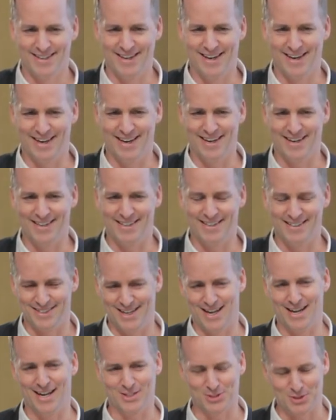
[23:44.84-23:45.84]
uh, he's
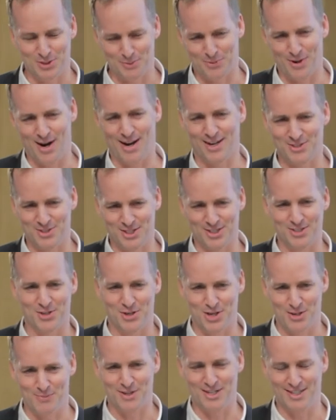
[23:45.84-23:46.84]
not actually a practicing
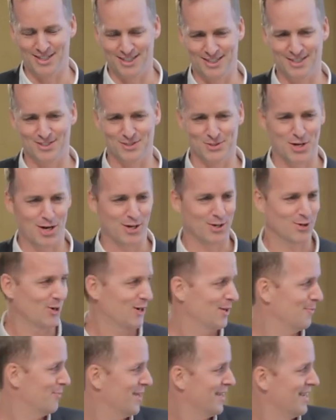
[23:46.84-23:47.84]
attorney, but he did get his law
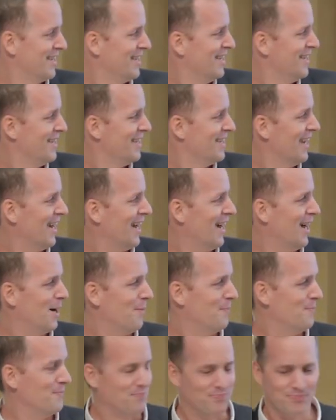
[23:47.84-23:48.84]
degree. But
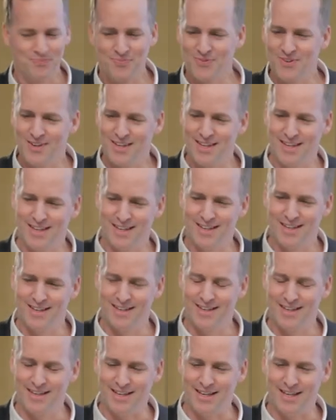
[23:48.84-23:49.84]
um,
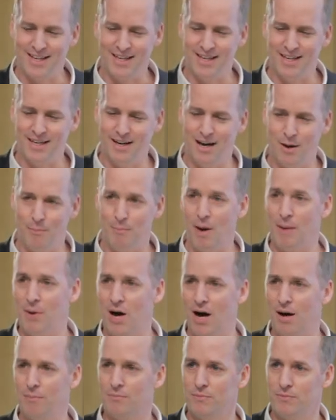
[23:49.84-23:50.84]
he, uh, my
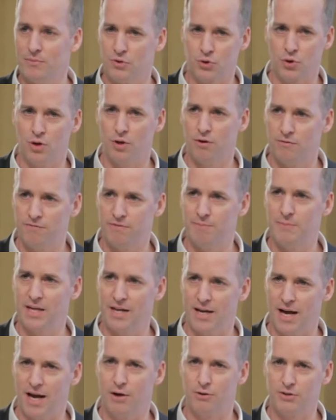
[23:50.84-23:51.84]
mom drove me
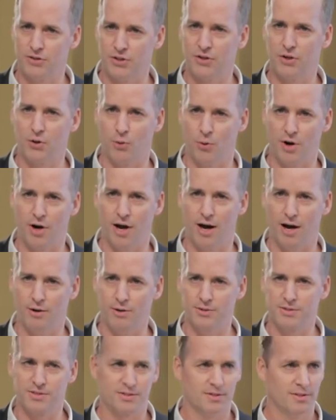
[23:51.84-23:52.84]
down to the
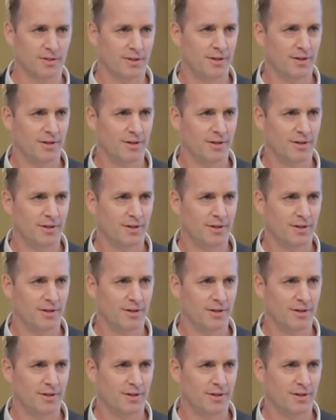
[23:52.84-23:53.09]
courthouse